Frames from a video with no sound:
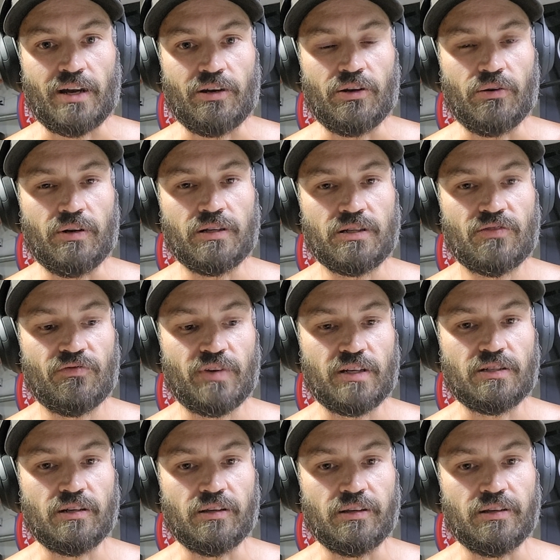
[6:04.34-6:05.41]
to do it as
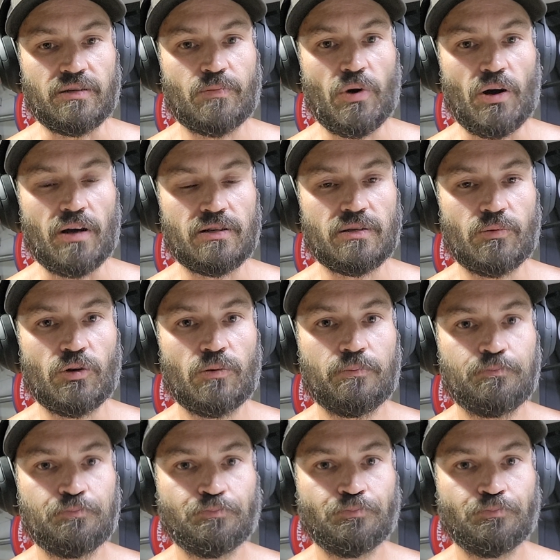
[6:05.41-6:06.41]
efficiently as possible.